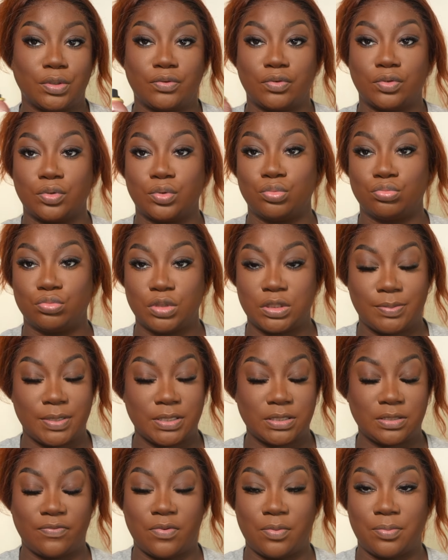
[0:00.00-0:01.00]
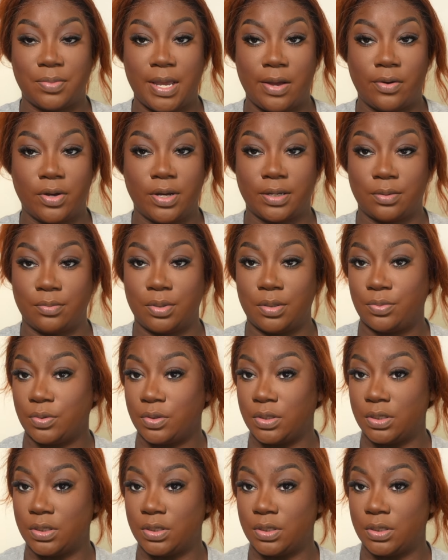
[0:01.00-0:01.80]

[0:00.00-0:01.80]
of them, especially if I'm be out hugging people.